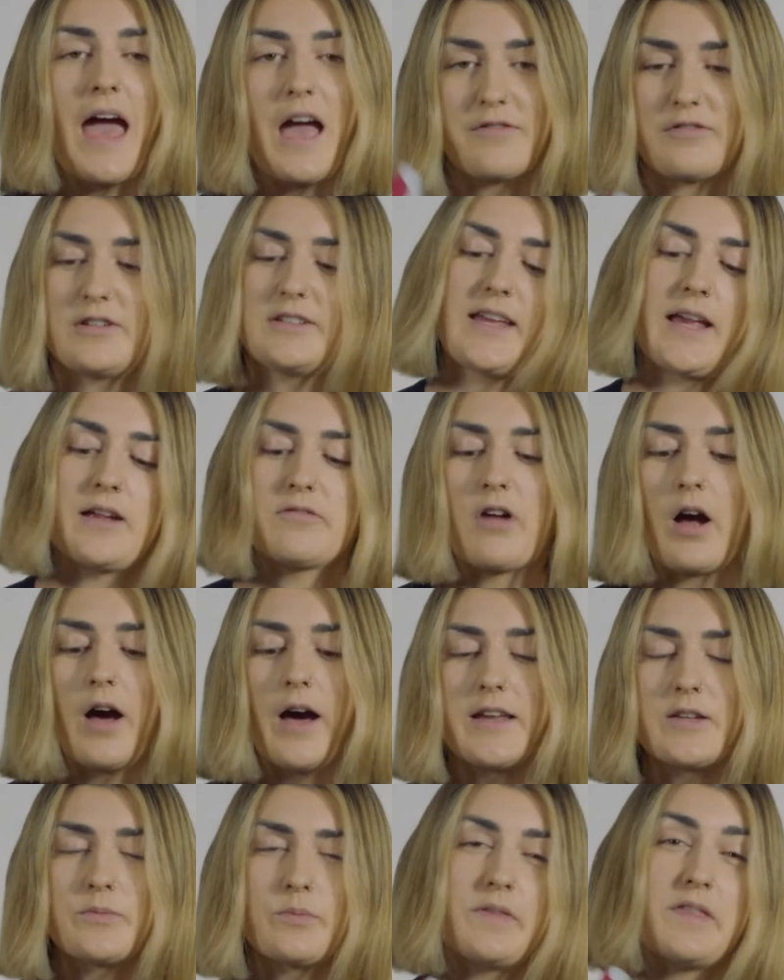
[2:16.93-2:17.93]
everyday
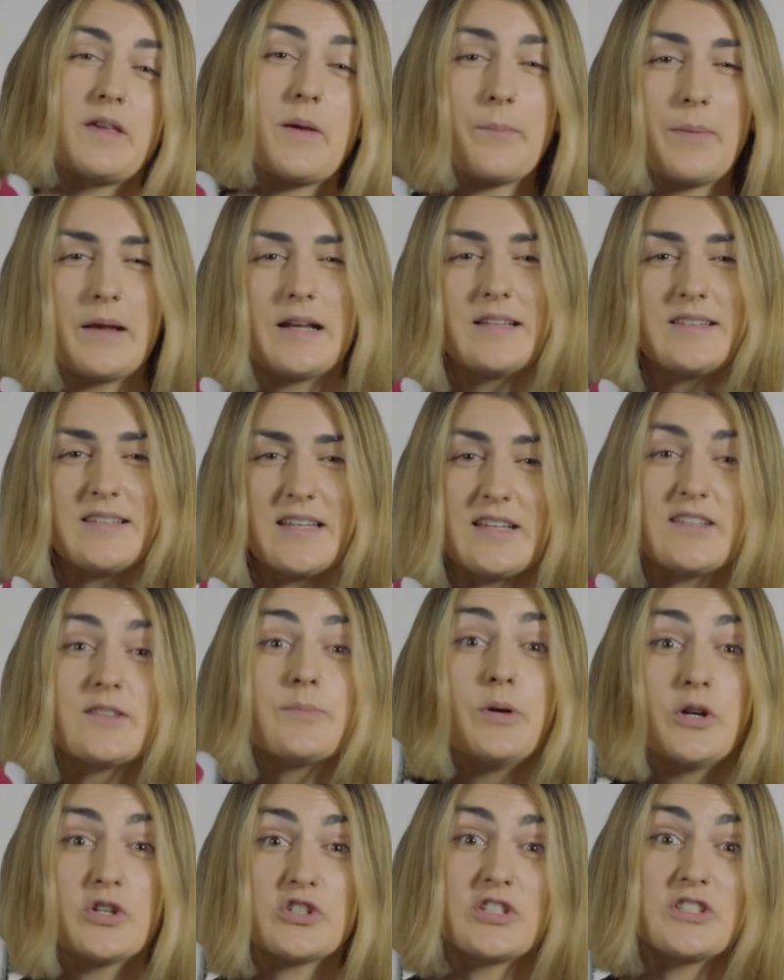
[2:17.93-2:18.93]
ride with the ability
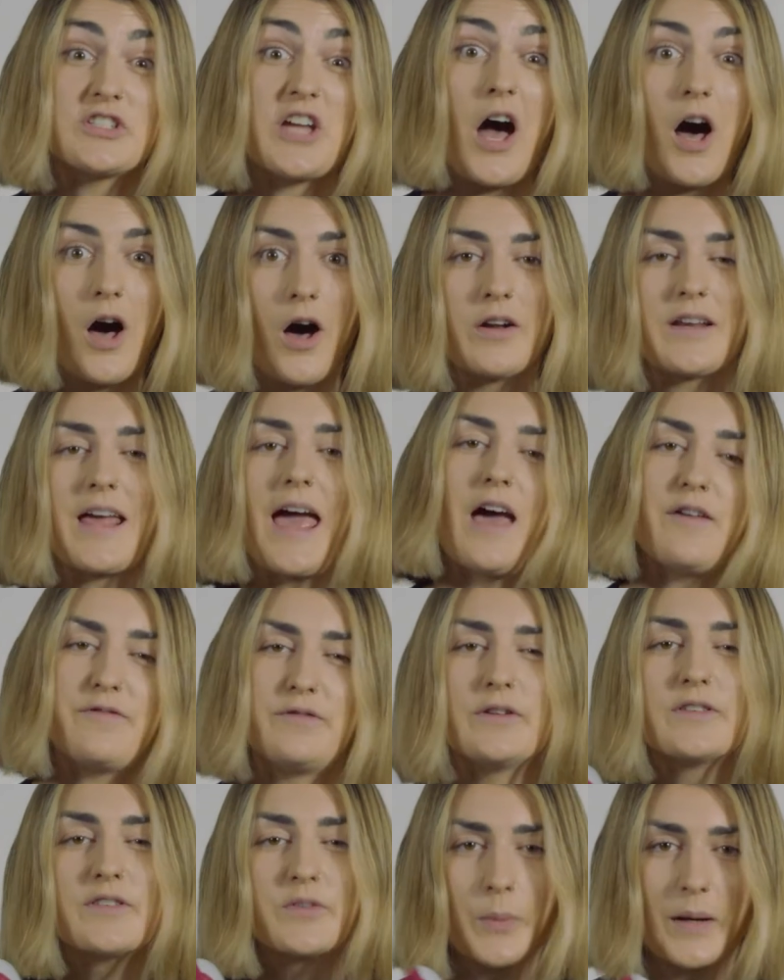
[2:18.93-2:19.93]
to push into harder
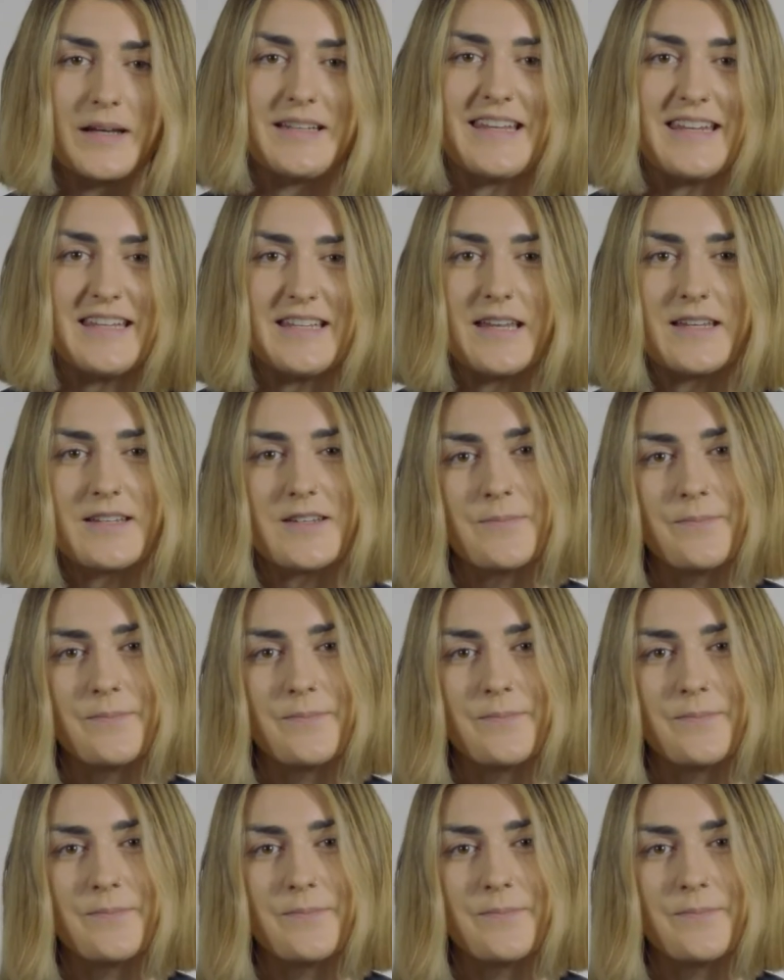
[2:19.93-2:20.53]
efforts when needed.